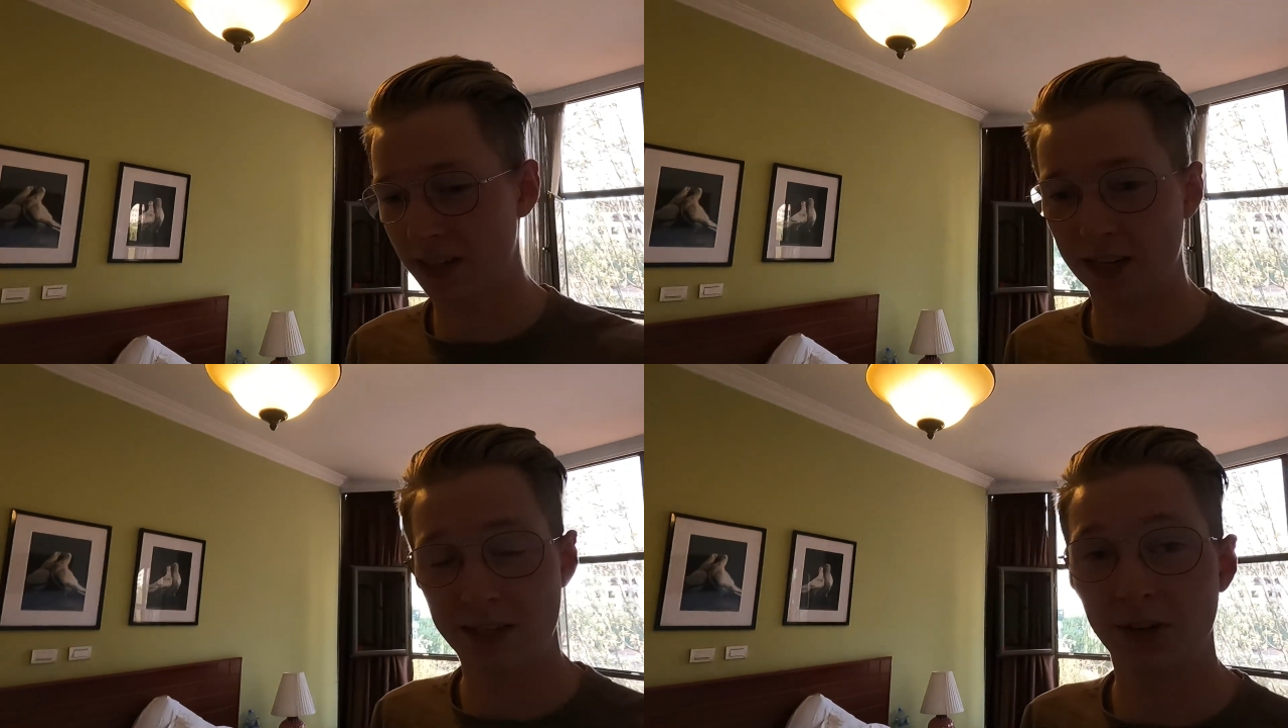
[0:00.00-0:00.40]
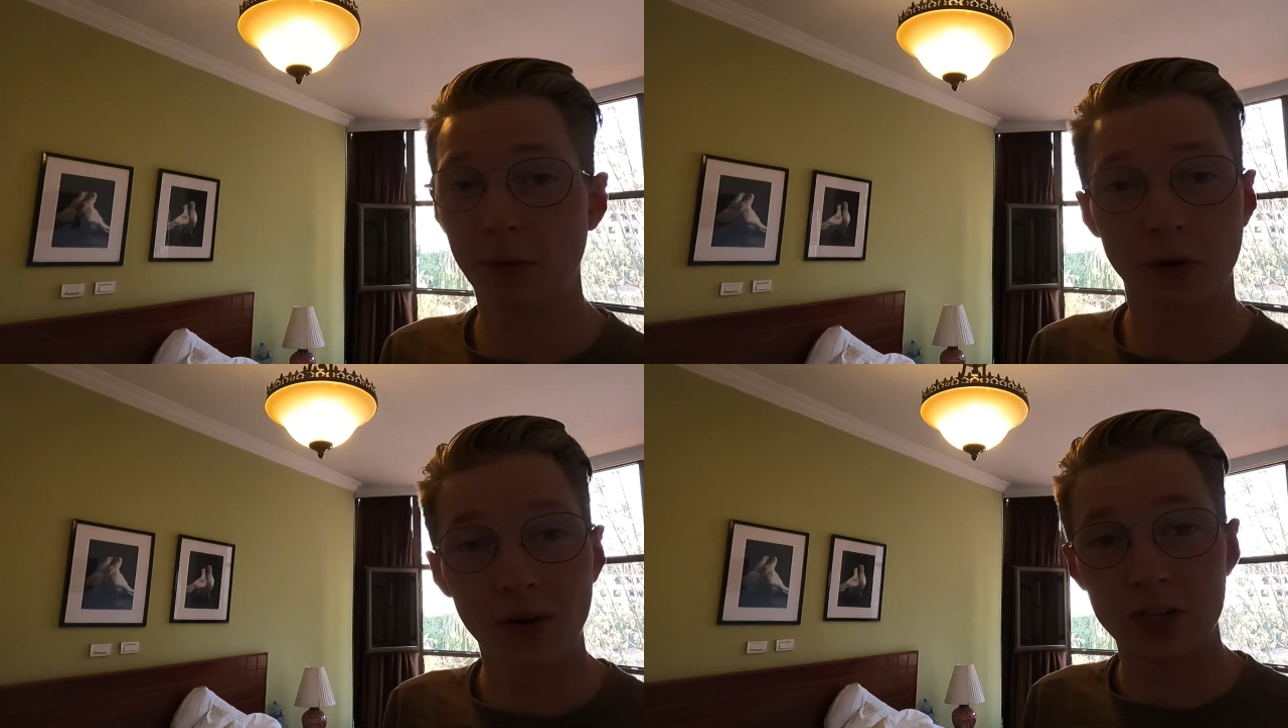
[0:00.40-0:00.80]
considering that
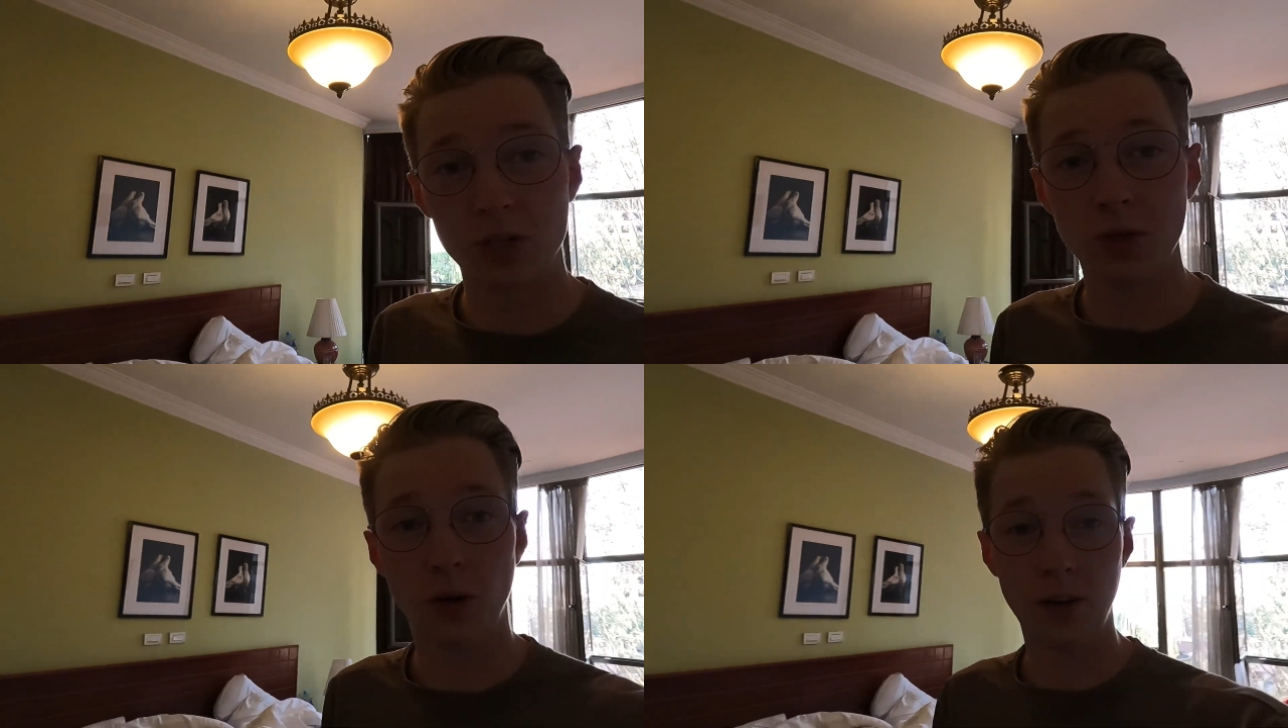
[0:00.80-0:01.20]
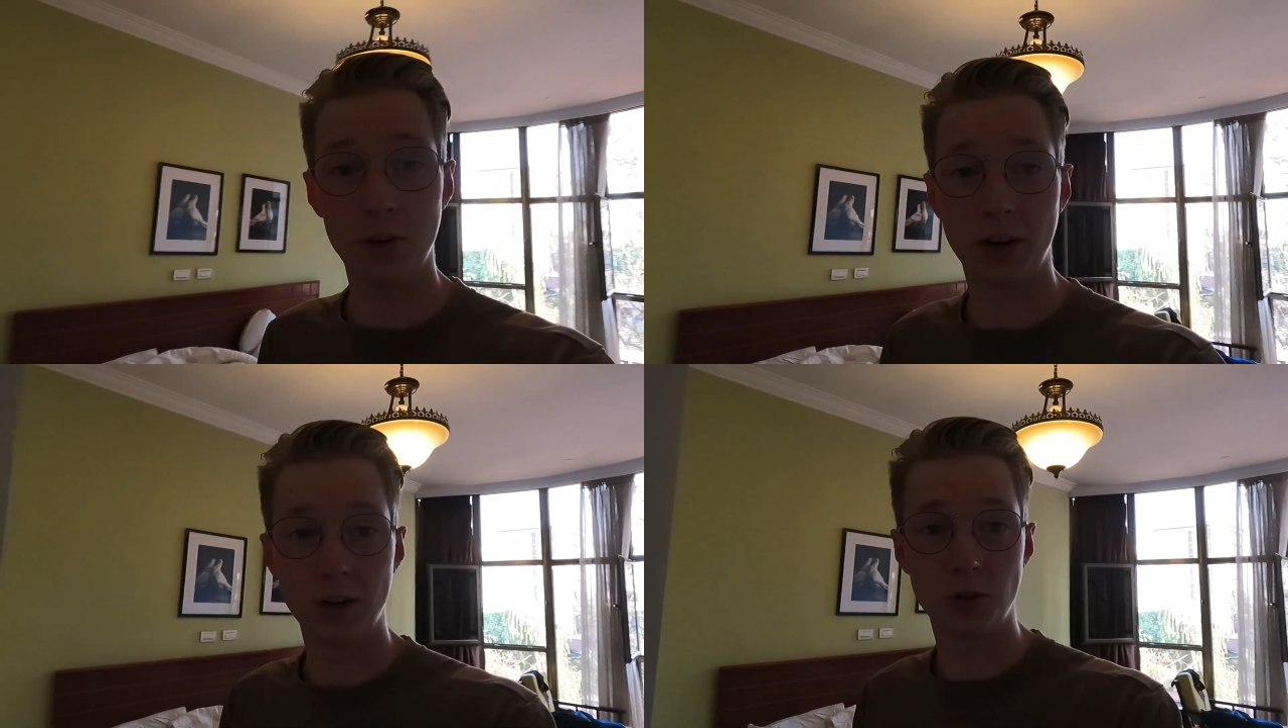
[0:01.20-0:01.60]
we're going to another
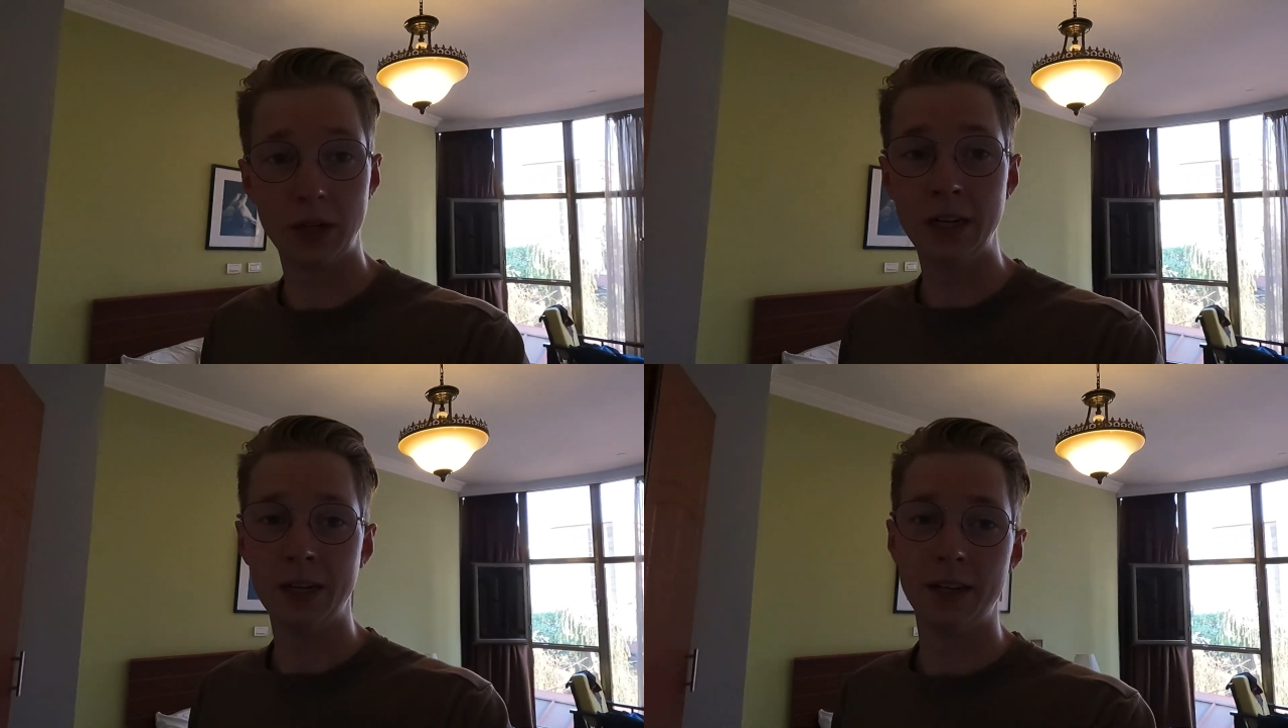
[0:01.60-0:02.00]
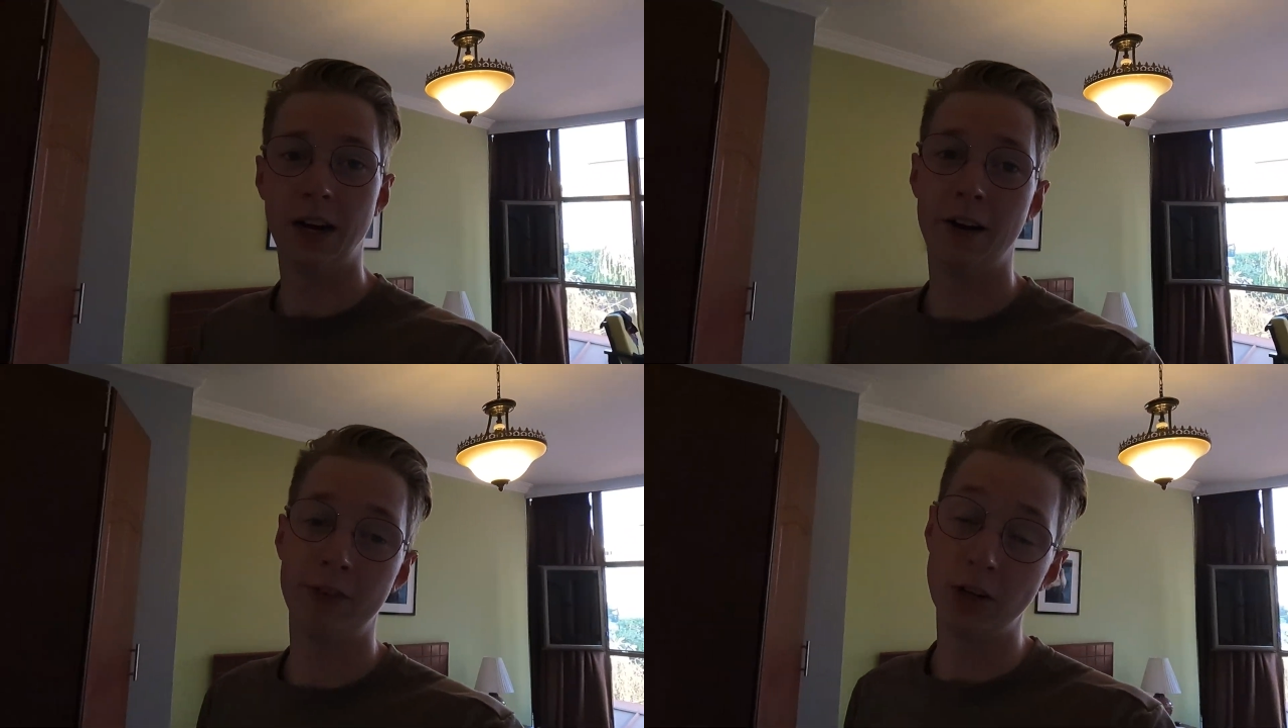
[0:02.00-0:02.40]
country
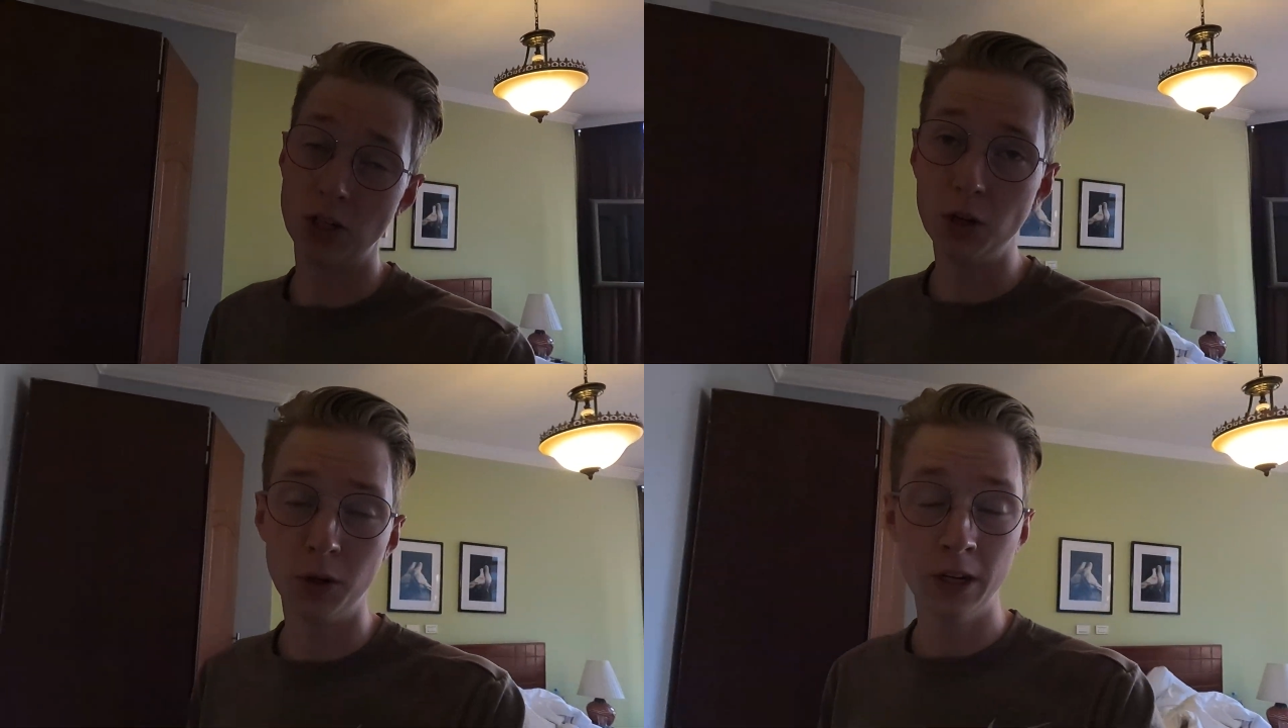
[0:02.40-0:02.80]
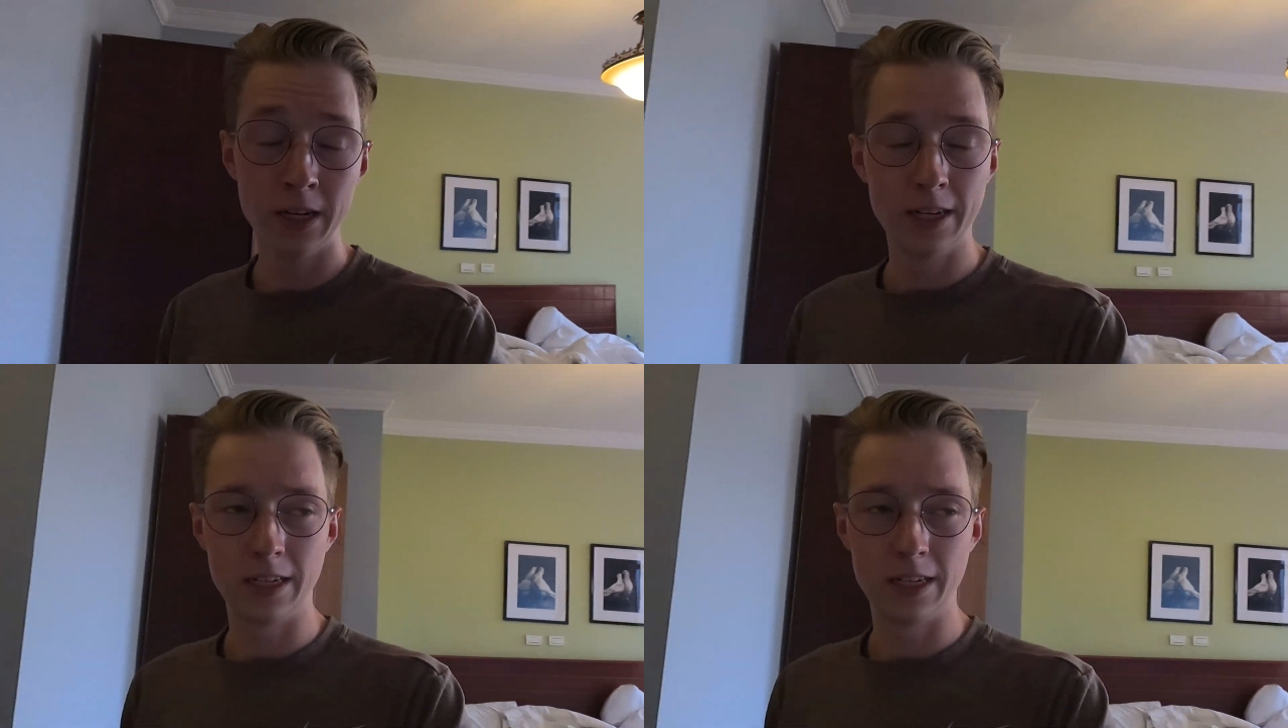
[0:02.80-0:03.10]
very soon,